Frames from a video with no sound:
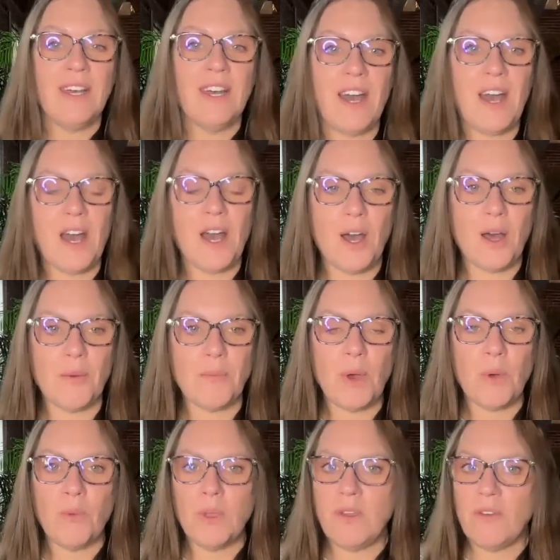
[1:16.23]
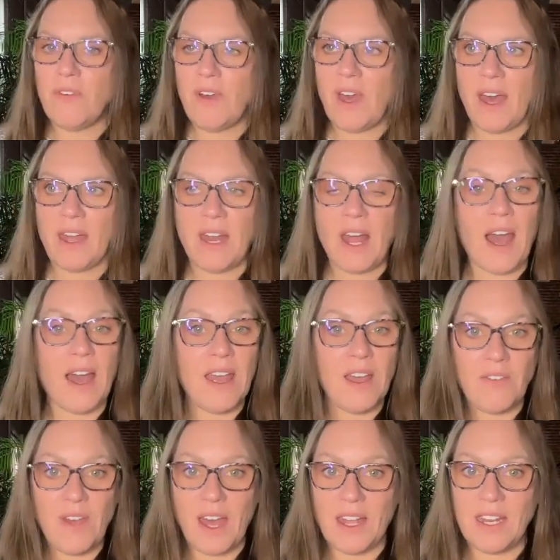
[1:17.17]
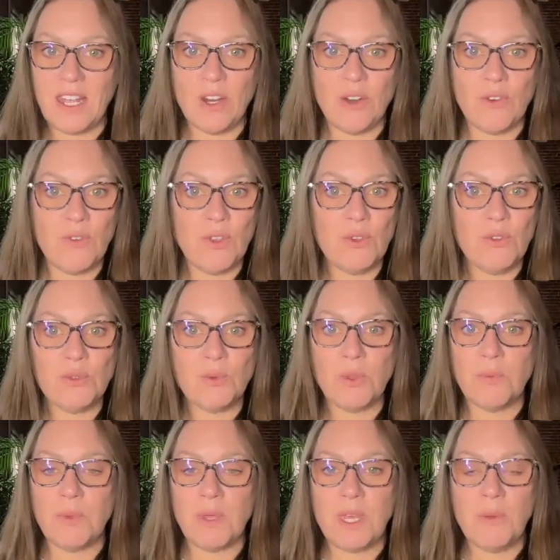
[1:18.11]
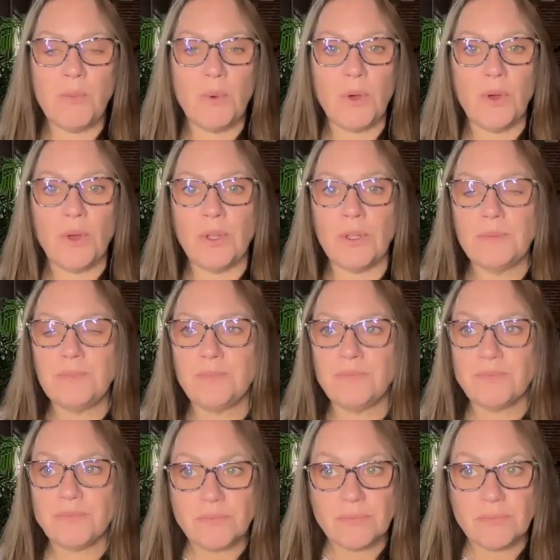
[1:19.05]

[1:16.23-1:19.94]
Um, we have had, I have had interviews with people,